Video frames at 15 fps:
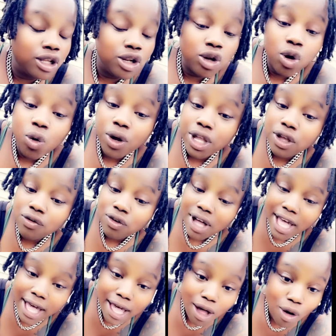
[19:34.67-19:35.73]
No evil
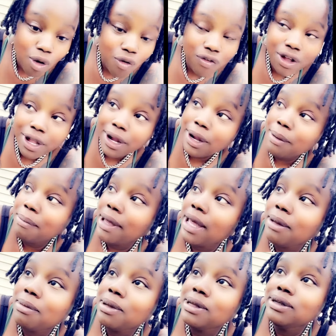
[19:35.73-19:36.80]
eye over here,
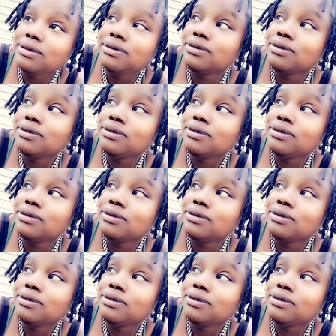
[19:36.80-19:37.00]
baby.